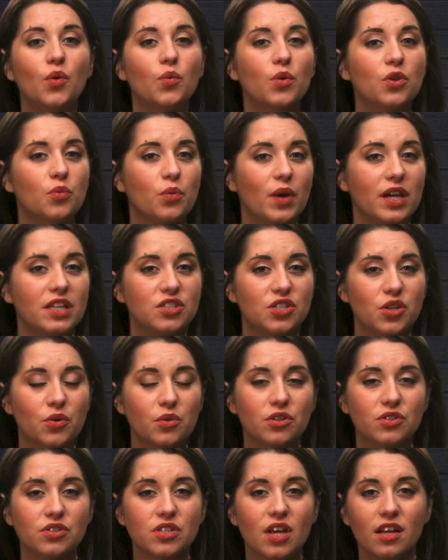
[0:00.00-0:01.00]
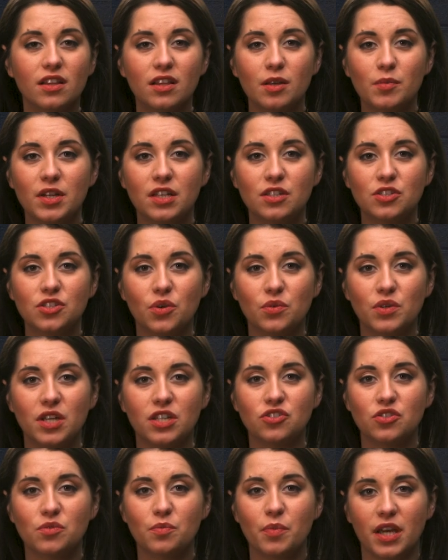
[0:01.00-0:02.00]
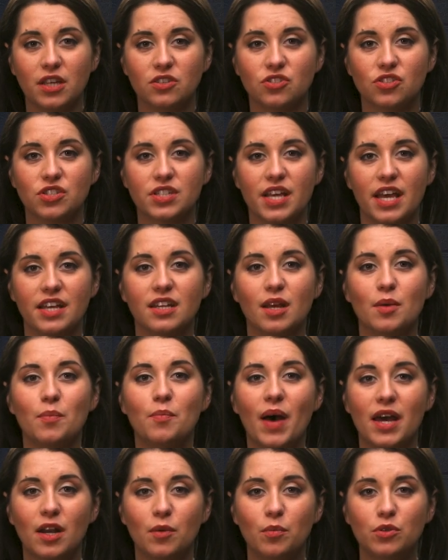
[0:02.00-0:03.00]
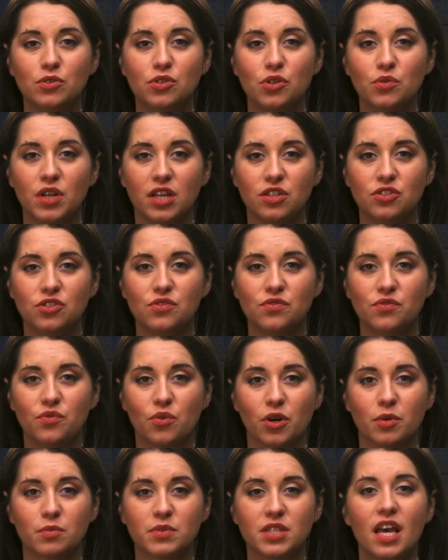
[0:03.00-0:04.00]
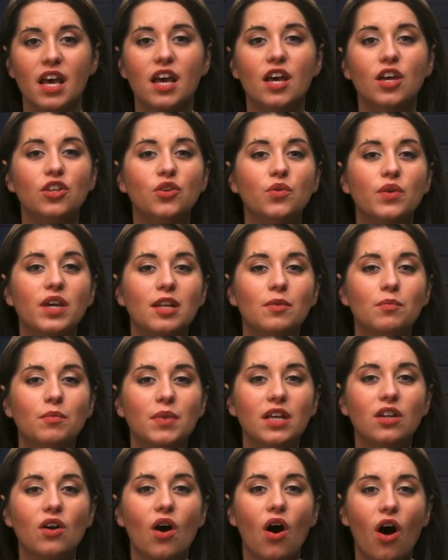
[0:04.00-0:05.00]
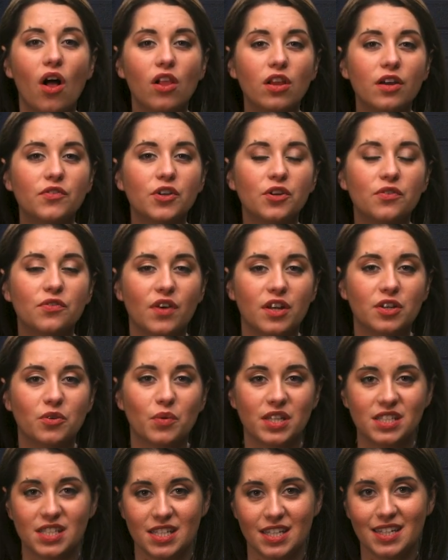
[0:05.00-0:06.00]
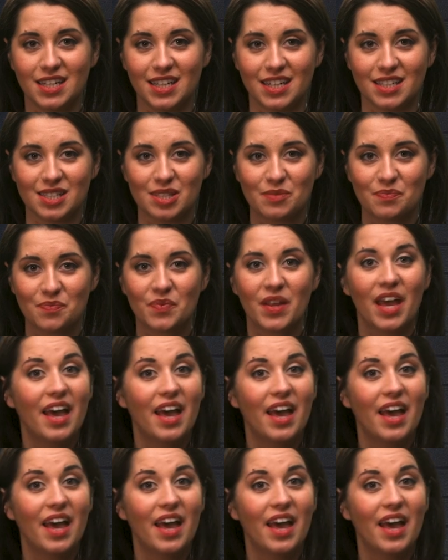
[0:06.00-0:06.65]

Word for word: With Raise Donors, unlimited donation pages, and embeddable donation forms, you can meet all of your fundraising needs.